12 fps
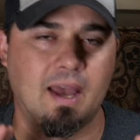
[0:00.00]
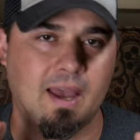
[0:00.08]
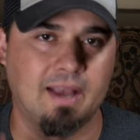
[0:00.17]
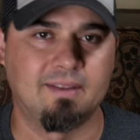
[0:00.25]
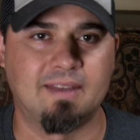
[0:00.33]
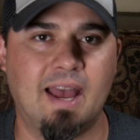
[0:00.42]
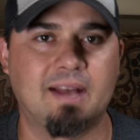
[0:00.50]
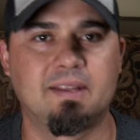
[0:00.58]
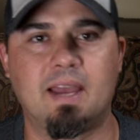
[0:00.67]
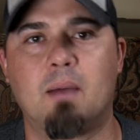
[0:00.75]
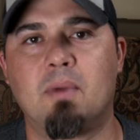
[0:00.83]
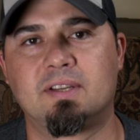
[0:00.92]

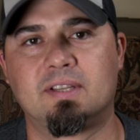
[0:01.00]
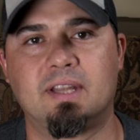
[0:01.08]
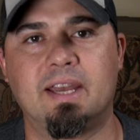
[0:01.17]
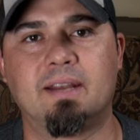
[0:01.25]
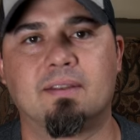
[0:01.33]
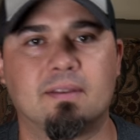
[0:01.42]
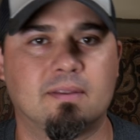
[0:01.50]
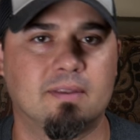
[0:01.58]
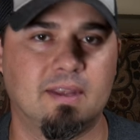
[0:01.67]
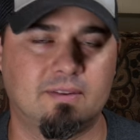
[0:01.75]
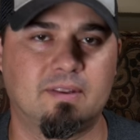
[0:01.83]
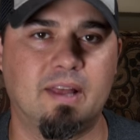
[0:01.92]
exactly how much light
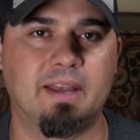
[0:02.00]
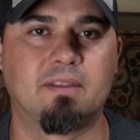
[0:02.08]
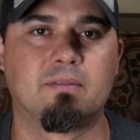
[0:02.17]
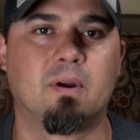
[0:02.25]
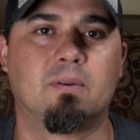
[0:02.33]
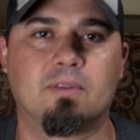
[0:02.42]
this light throws